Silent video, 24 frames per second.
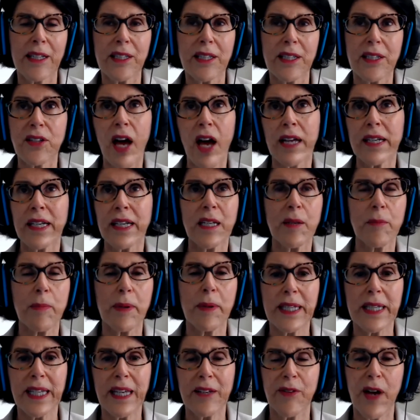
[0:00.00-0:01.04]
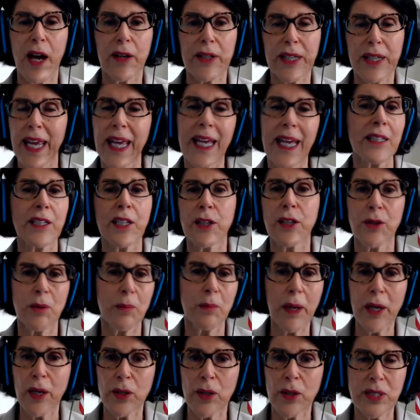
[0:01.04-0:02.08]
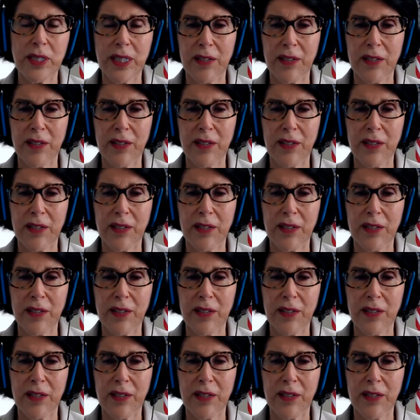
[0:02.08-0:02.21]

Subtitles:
not anybody give out candy or parents